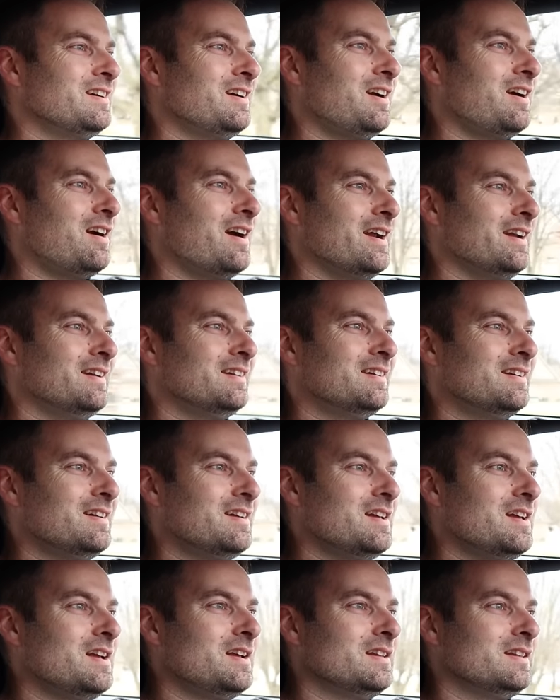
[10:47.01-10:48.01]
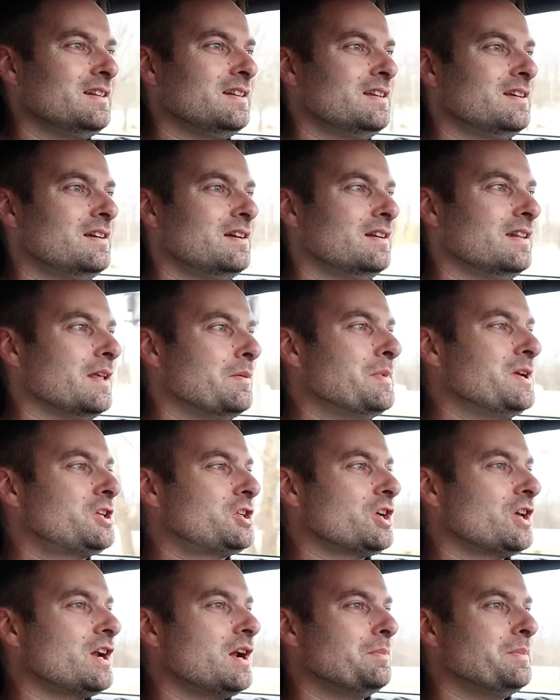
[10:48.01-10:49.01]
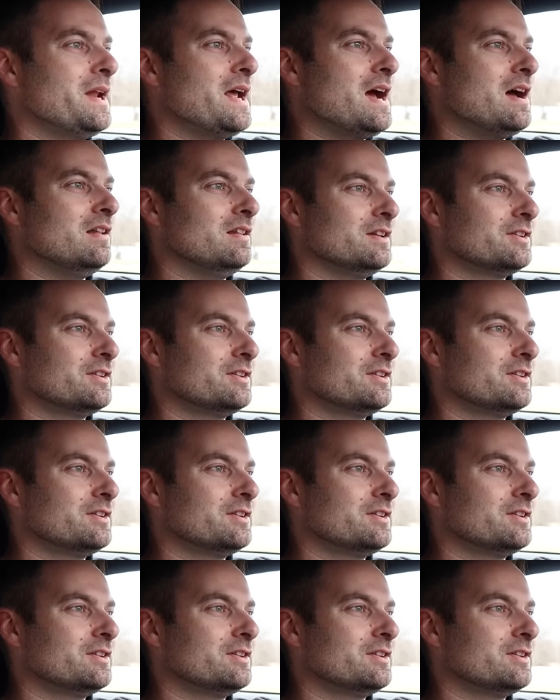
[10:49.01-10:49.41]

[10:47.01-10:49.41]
All right, well, let me shut up now.